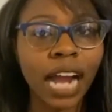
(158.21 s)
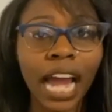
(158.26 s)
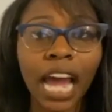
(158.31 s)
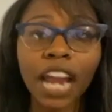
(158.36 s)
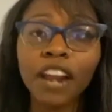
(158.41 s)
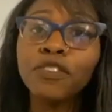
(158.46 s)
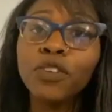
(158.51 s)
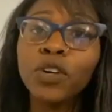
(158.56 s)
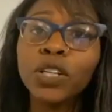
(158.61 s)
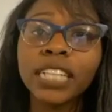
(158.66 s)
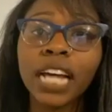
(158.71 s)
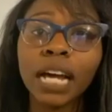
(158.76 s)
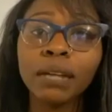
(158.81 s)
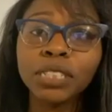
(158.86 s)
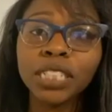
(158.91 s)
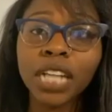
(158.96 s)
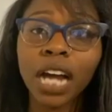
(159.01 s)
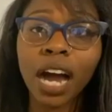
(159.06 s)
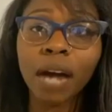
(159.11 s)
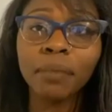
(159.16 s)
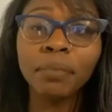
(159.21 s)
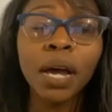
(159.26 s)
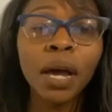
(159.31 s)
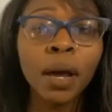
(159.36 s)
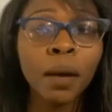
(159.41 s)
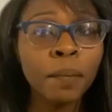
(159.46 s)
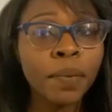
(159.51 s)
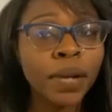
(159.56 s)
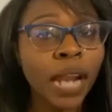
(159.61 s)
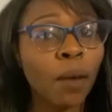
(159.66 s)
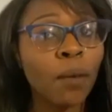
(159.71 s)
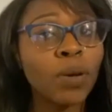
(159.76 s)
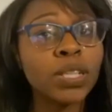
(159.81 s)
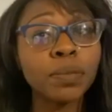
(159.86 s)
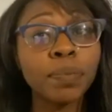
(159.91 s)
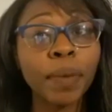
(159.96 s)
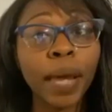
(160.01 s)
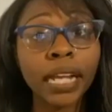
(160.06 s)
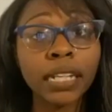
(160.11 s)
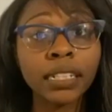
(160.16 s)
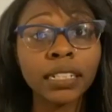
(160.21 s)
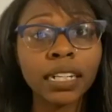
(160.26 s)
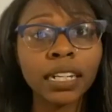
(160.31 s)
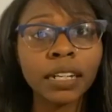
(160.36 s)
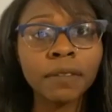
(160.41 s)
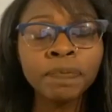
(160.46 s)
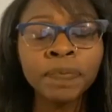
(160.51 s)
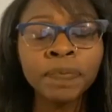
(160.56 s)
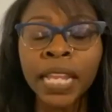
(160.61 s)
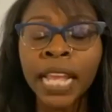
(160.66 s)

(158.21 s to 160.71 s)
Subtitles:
I got a full-time job, but I was a painter.